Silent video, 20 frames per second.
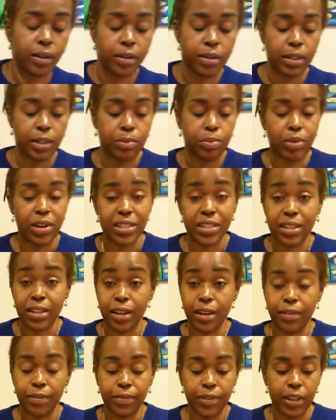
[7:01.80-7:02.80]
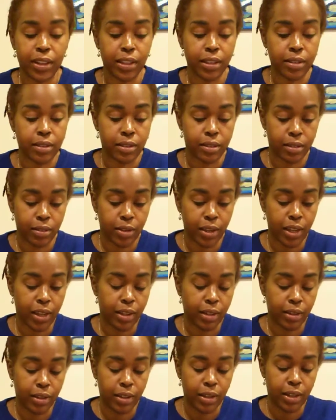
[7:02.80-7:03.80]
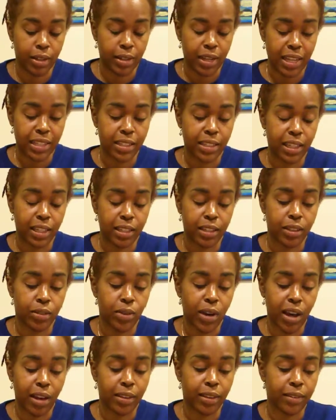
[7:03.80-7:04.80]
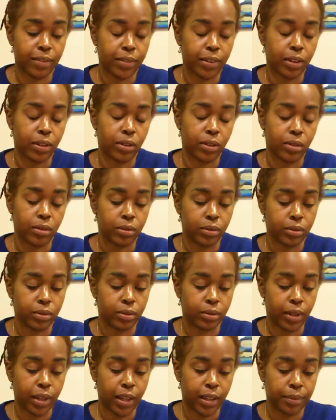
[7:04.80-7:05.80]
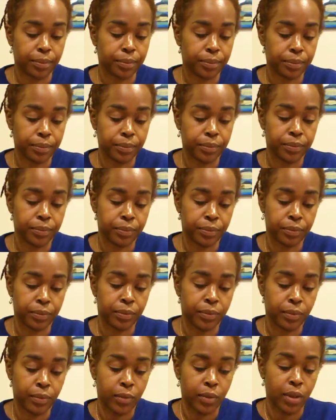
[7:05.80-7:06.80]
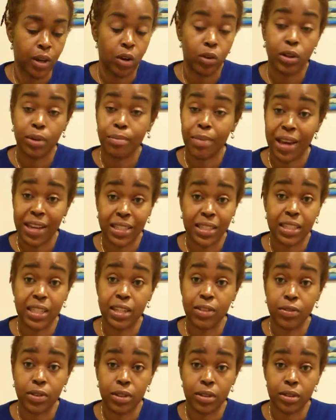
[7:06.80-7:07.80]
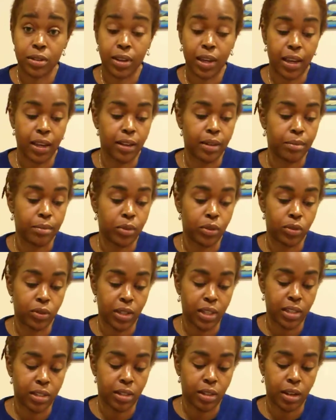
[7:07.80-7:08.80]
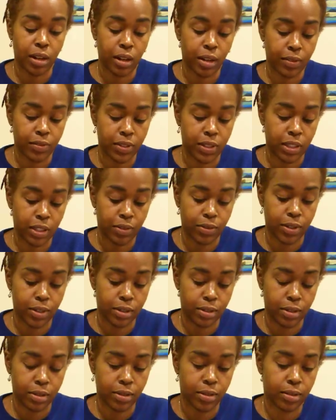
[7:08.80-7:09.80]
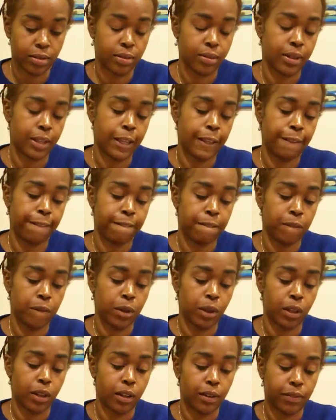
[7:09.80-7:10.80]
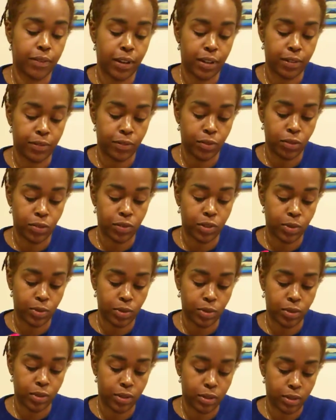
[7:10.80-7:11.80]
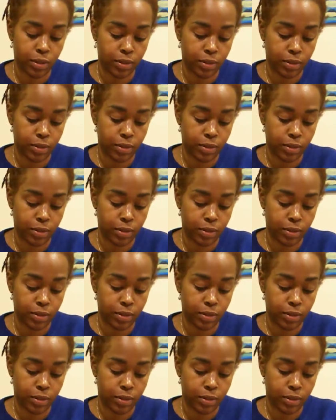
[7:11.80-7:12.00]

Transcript: suppressing their feelings, okay? Not telling you how they feel, okay? Holding back secrets, okay? The Moon is a card of secrets. Clarify the Four of Swords.